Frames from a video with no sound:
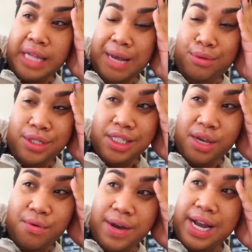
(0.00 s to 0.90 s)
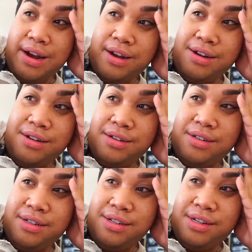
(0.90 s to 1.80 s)
won't say where
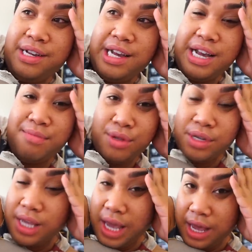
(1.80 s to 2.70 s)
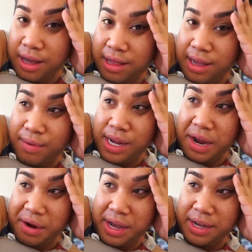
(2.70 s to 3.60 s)
I'm looking, like what
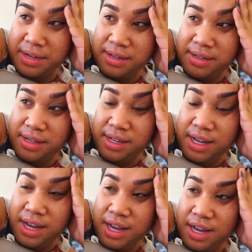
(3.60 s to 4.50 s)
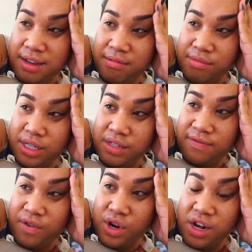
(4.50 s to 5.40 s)
area, just
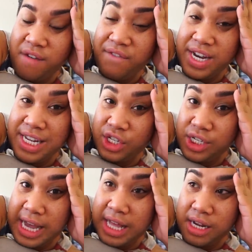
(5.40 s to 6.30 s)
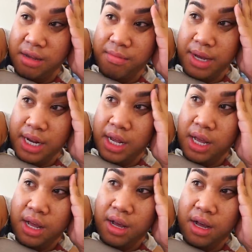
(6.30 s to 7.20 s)
for confidentiality, but
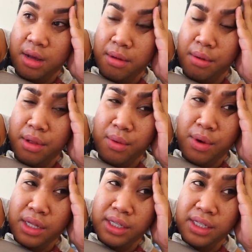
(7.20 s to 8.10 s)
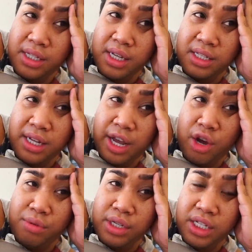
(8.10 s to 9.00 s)
I really wanted to see it today. I
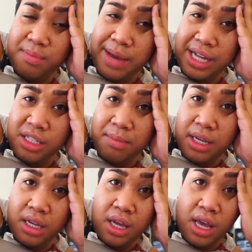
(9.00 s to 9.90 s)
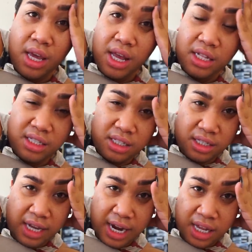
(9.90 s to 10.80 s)
hope she gets back to me. It's
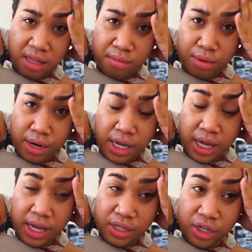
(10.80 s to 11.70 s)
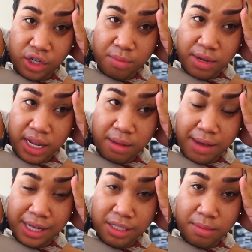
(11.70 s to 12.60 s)
10 in the morning and she should be getting
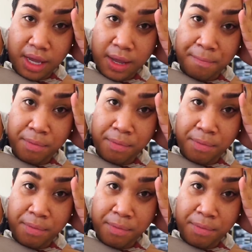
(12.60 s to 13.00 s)
back to me